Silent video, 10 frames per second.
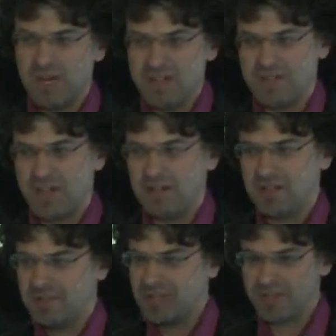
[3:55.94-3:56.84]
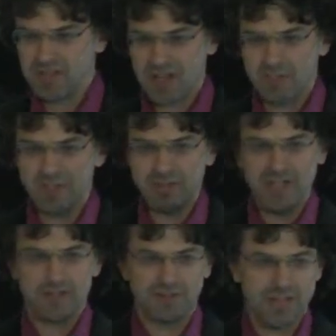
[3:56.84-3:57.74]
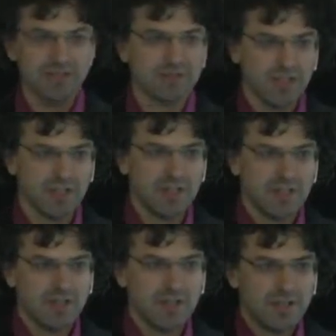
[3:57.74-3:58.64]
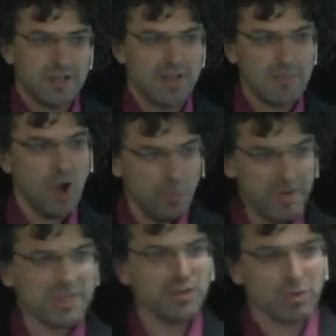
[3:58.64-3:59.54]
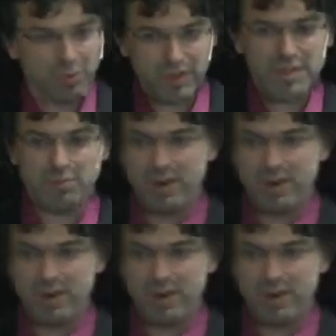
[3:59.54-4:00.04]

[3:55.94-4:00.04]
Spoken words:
your mindset. I mean, that was a couple of minutes, right? So I'm hoping that you're really